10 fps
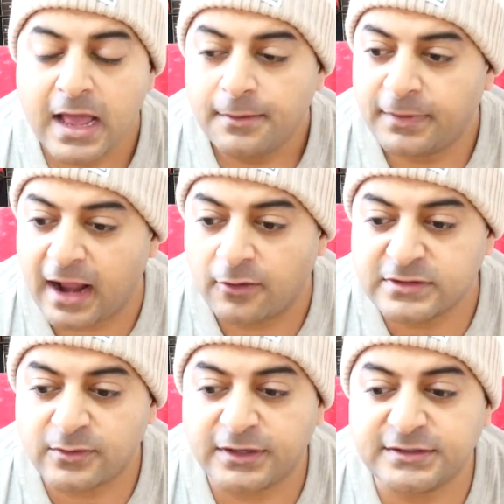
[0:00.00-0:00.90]
But I
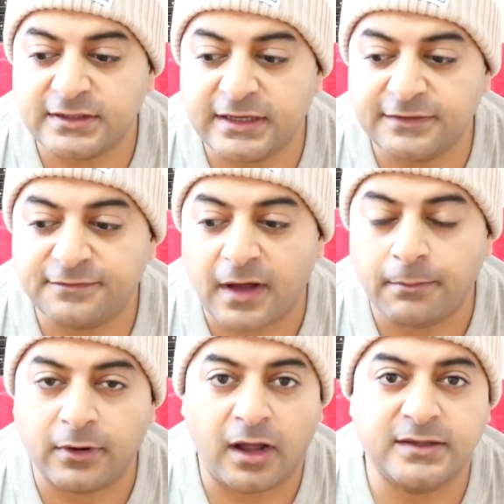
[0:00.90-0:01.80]
always wanted to live
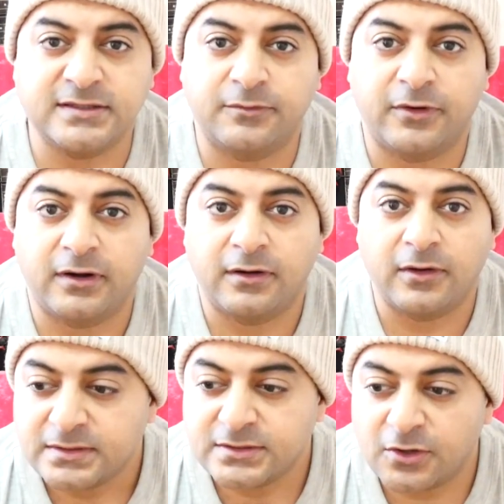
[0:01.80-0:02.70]
abroad somewhere.
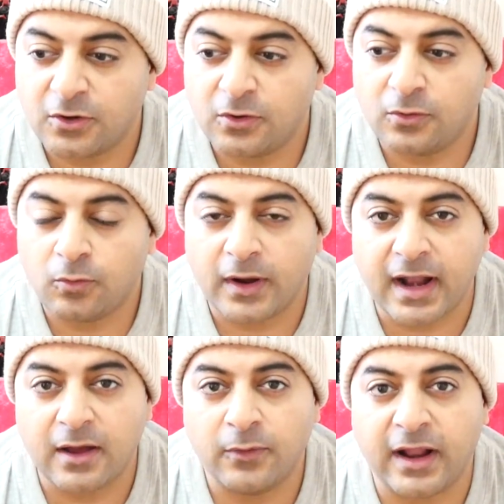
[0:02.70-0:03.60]
So when
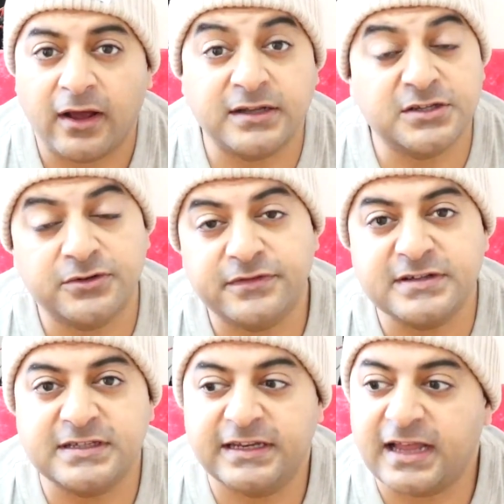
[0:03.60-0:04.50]
I got into
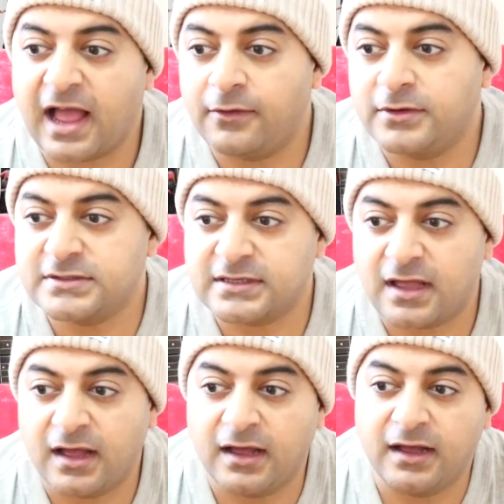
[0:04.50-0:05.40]
university, I was
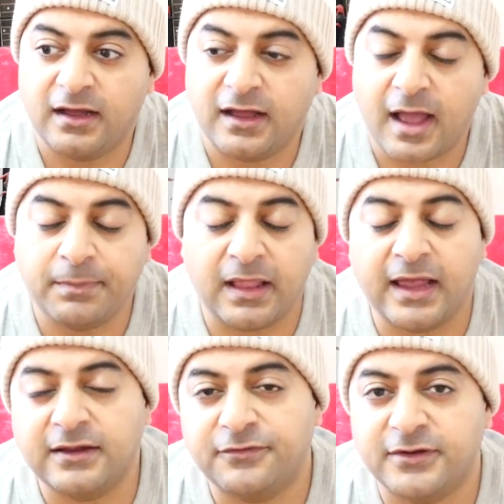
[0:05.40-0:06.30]

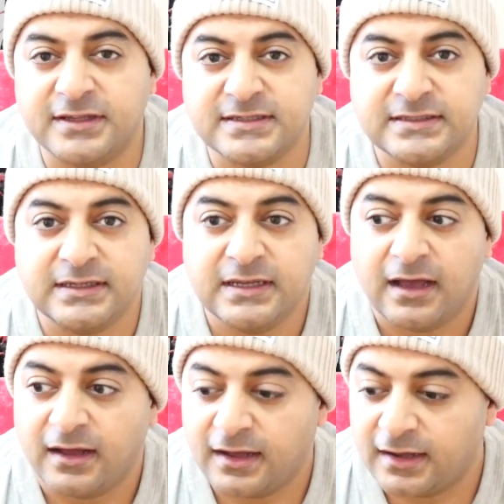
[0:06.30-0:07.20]
applying for this
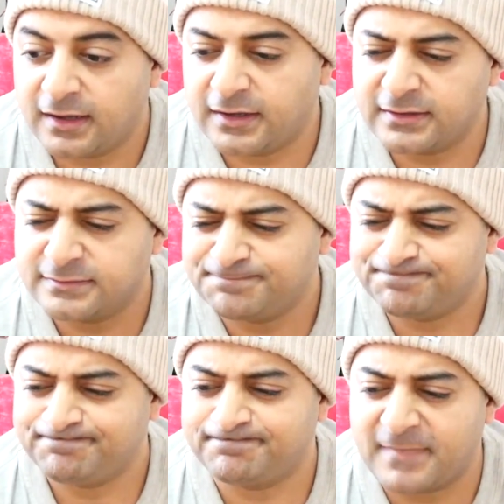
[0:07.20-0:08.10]

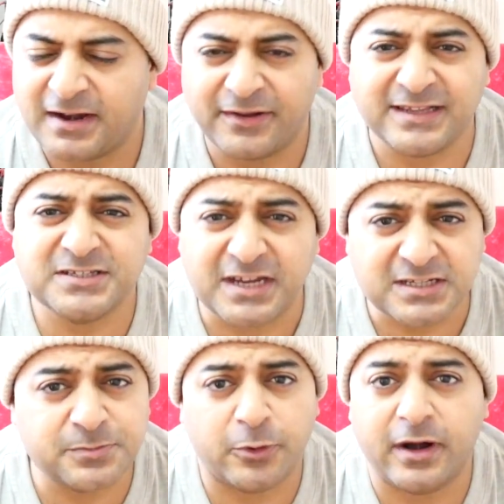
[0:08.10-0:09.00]
an
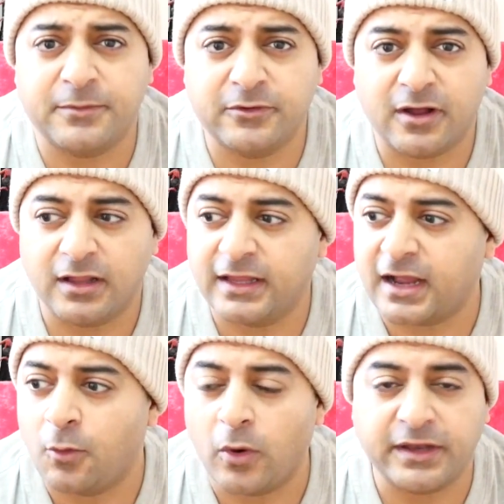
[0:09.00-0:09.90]
exchange program, you would call it, like
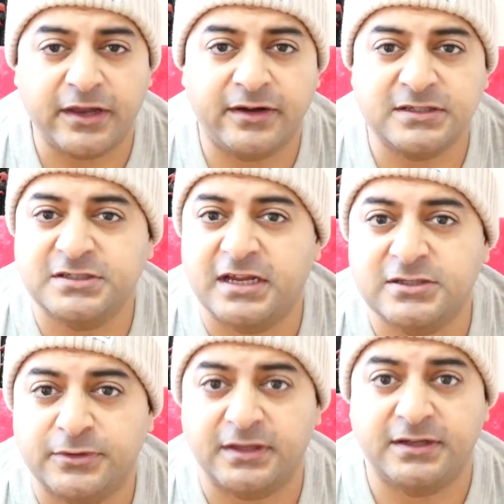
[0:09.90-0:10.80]
a 1 year
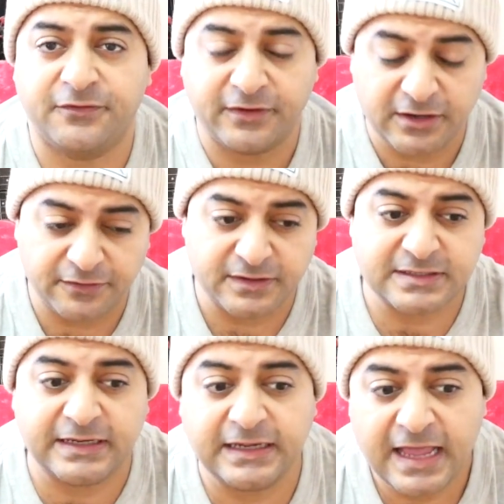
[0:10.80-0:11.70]
exchange with a different
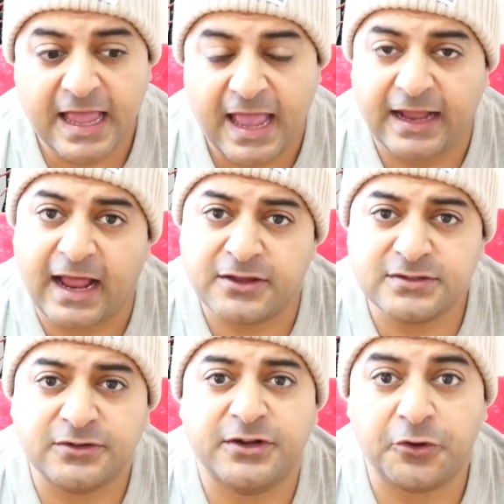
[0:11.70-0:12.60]
university. And I used
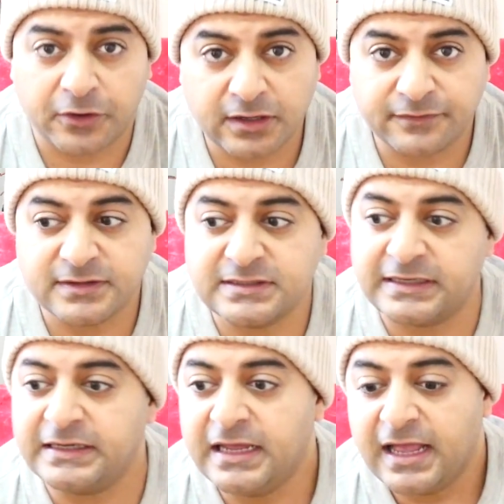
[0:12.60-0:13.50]
to go to York
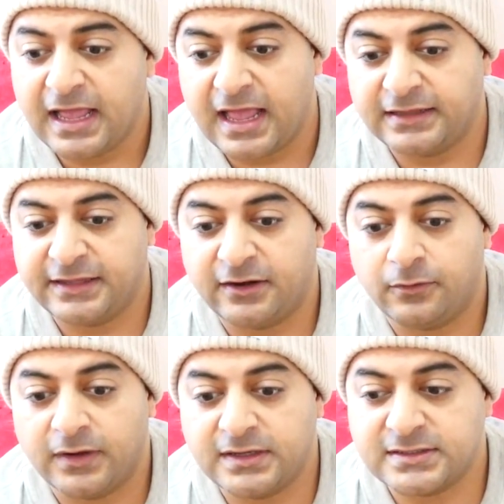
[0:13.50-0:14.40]
University, and there
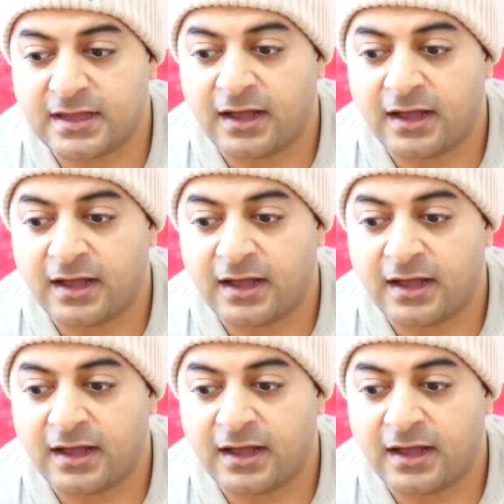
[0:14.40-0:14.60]
was